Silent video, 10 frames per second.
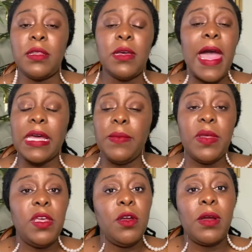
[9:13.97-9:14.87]
the
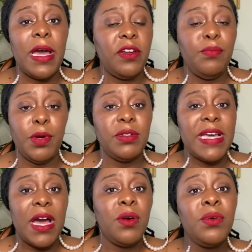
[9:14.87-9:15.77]
academic year kind of burnt
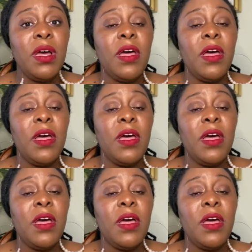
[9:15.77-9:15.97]
out,